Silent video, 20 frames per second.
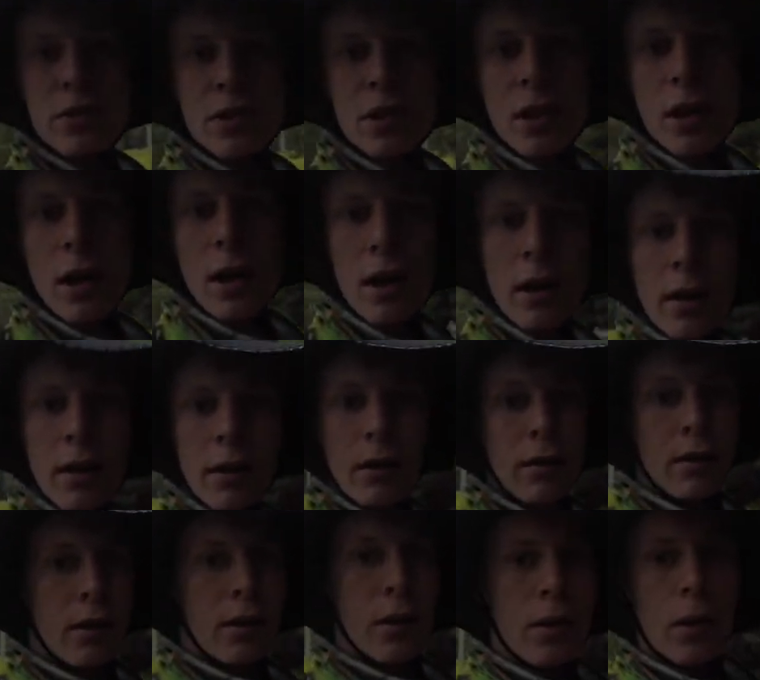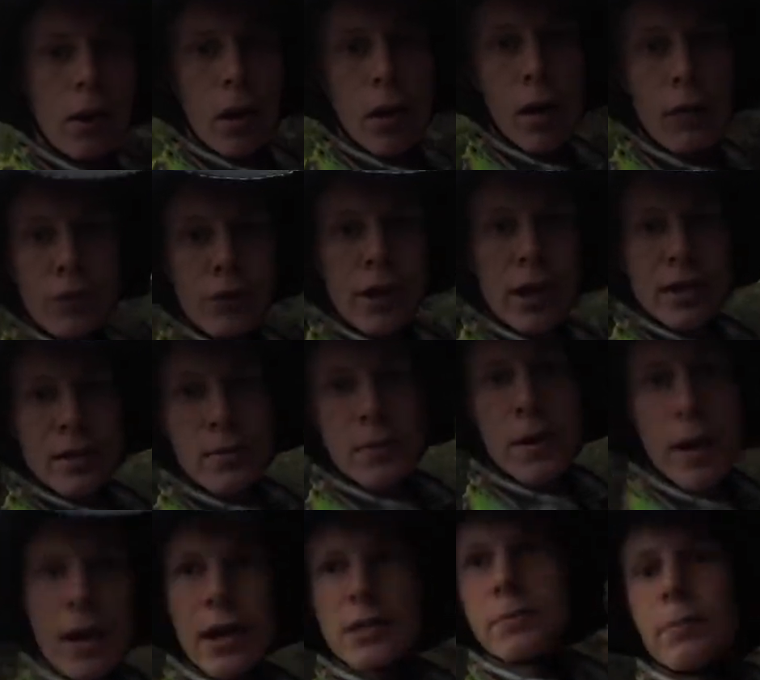cicada, hopefully get some
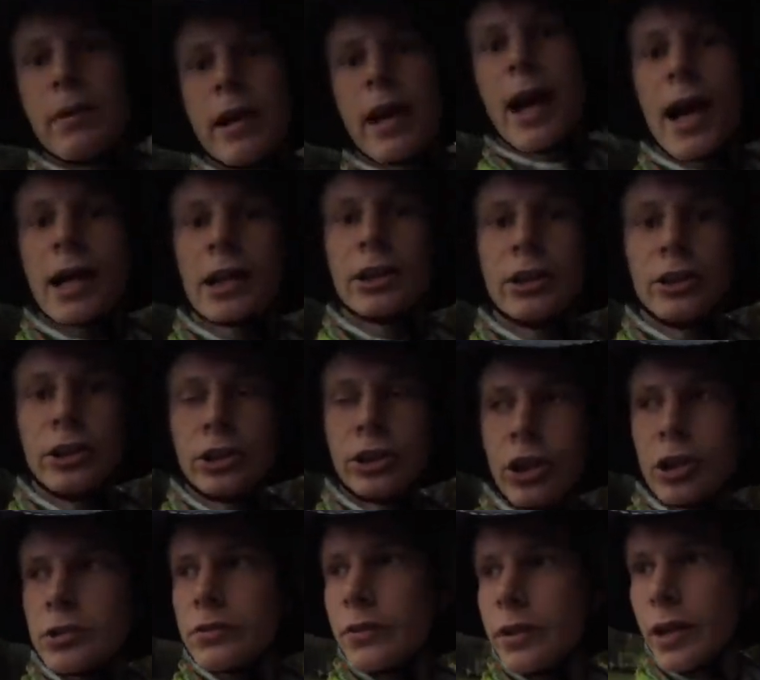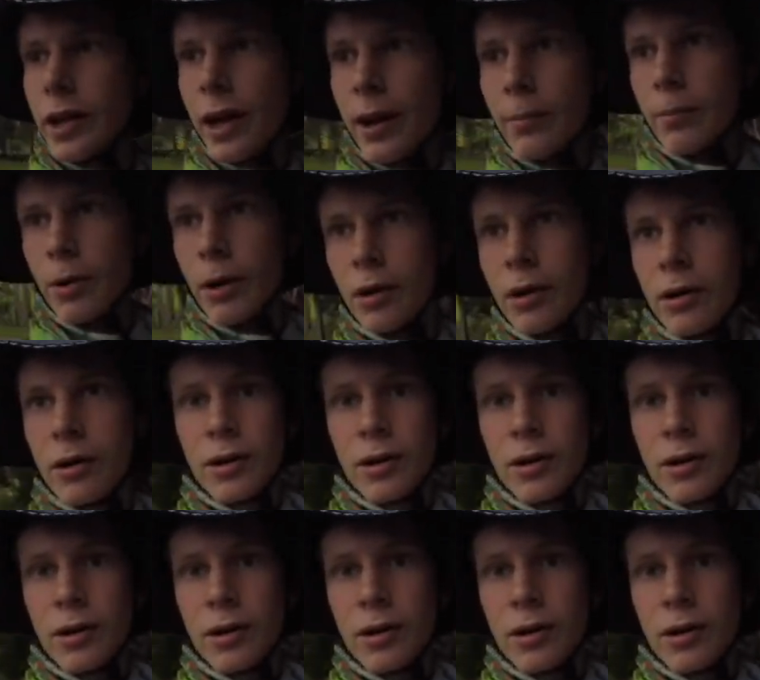nice big action shots of the camera.